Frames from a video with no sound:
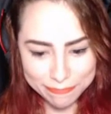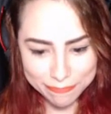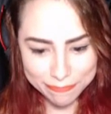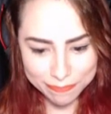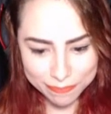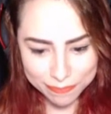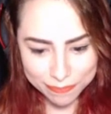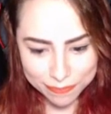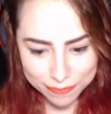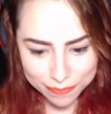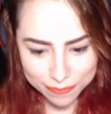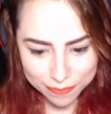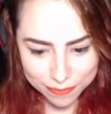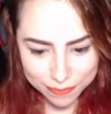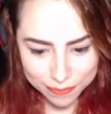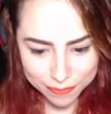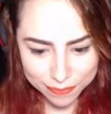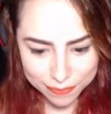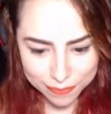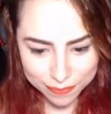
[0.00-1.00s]

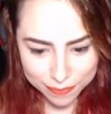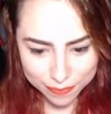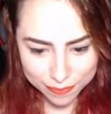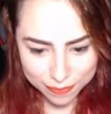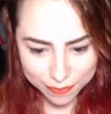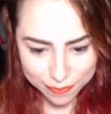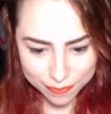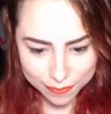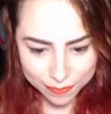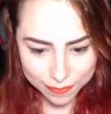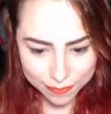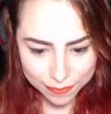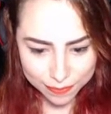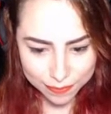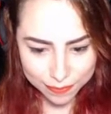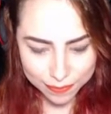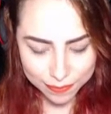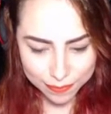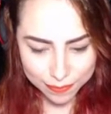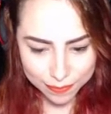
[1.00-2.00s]

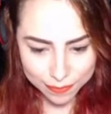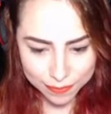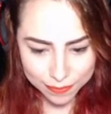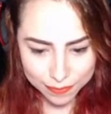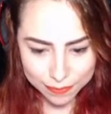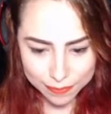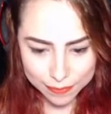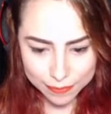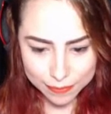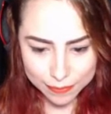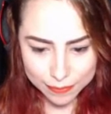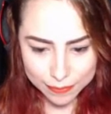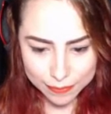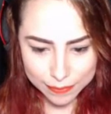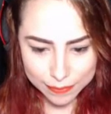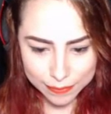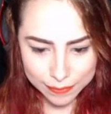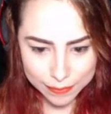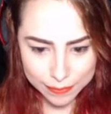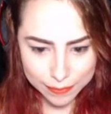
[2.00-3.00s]

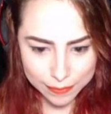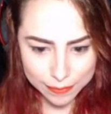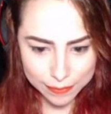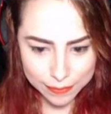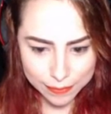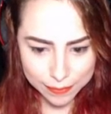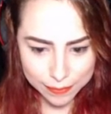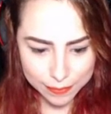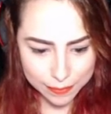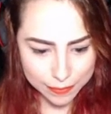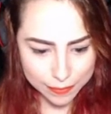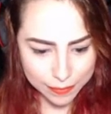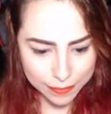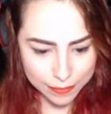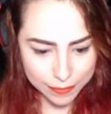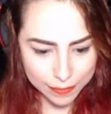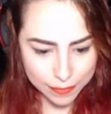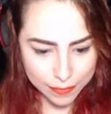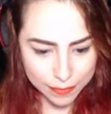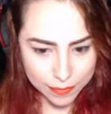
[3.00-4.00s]

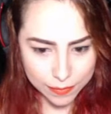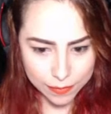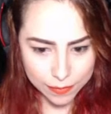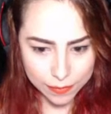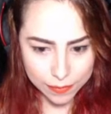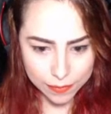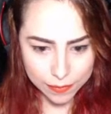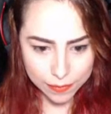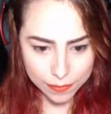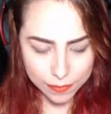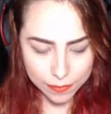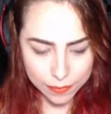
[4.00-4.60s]
[no speech]